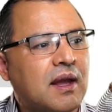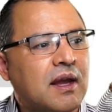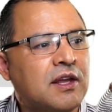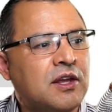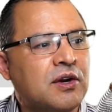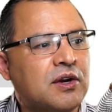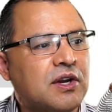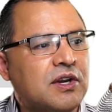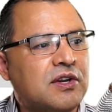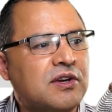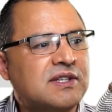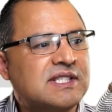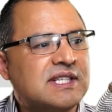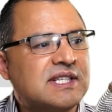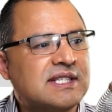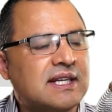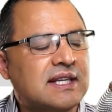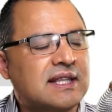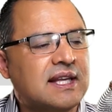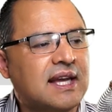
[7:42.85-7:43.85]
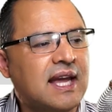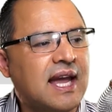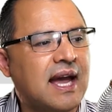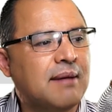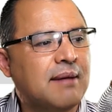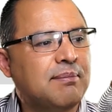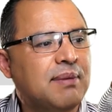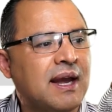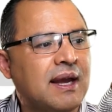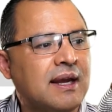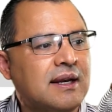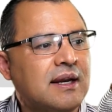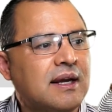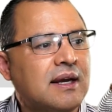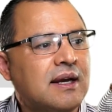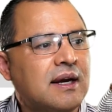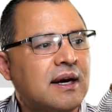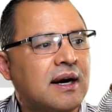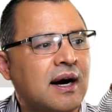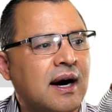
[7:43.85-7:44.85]
You can use this at the campaign
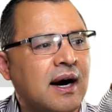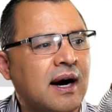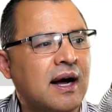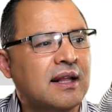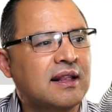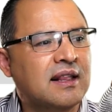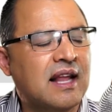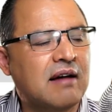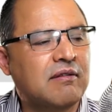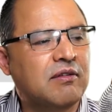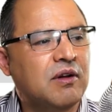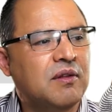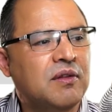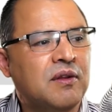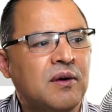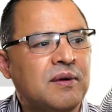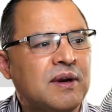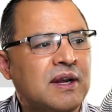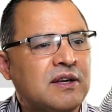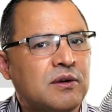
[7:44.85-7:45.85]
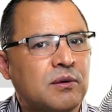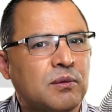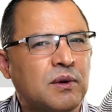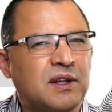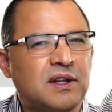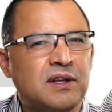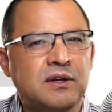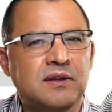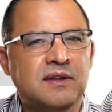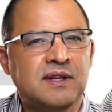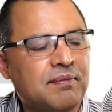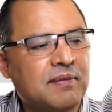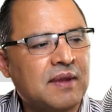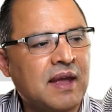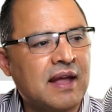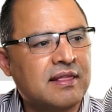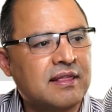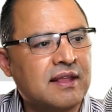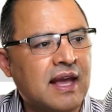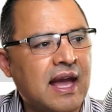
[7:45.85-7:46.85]
uh, level. No need to really do this
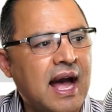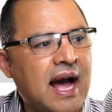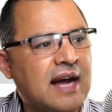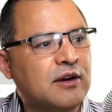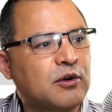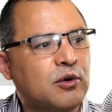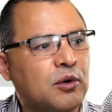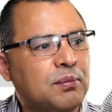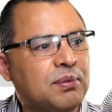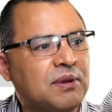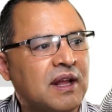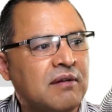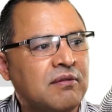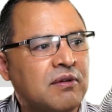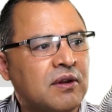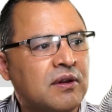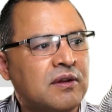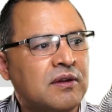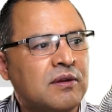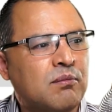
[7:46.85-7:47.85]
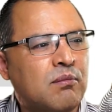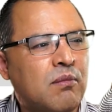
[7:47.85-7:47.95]
at the ad group level.